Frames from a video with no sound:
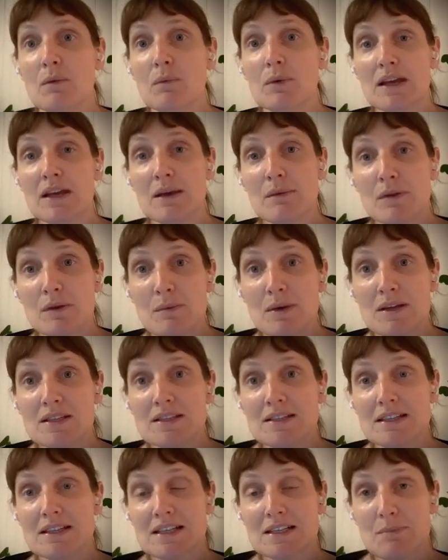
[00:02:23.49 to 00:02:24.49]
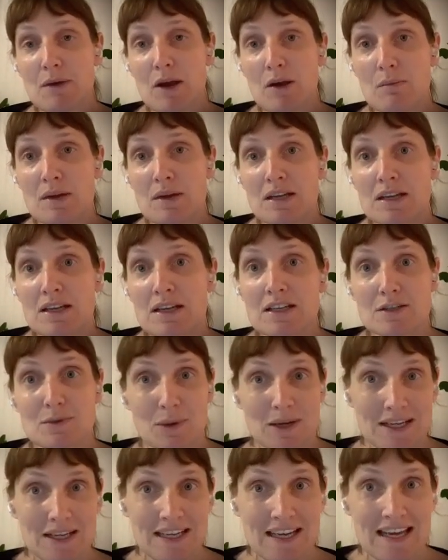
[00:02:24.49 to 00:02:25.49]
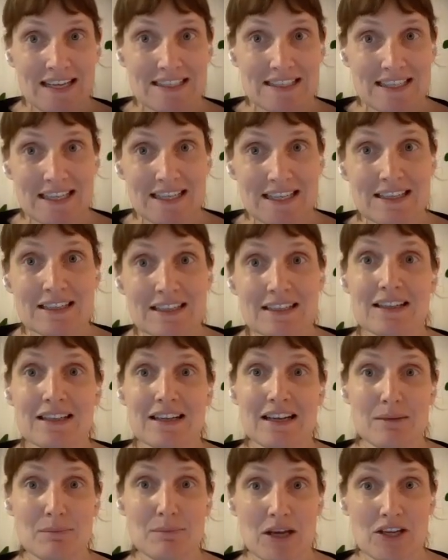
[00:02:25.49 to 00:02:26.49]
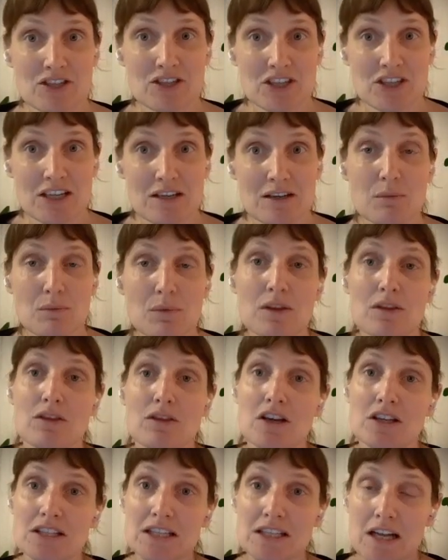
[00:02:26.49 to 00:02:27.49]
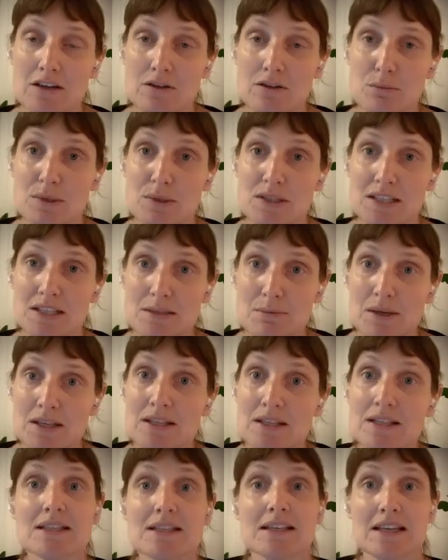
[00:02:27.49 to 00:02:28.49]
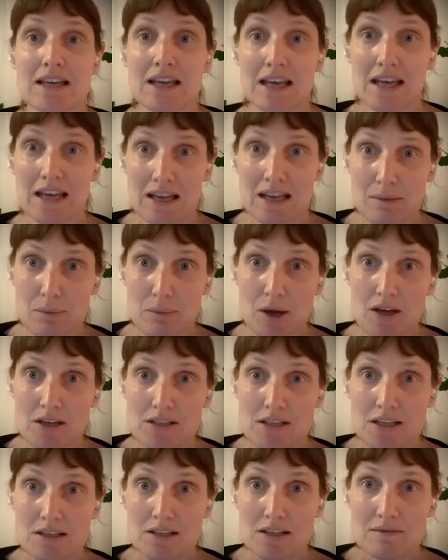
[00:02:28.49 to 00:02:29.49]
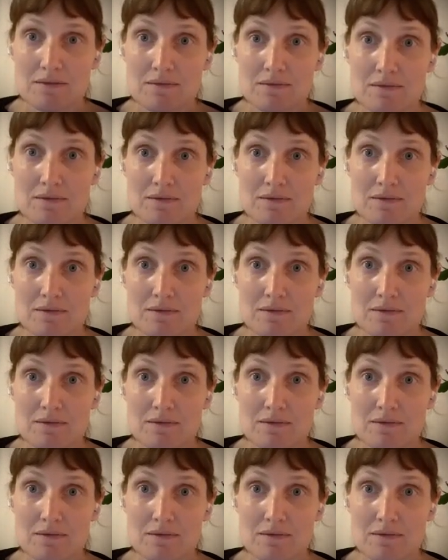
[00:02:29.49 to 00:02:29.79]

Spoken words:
We implemented the experiment in 2018 in Beijing with 1,300 participants in person.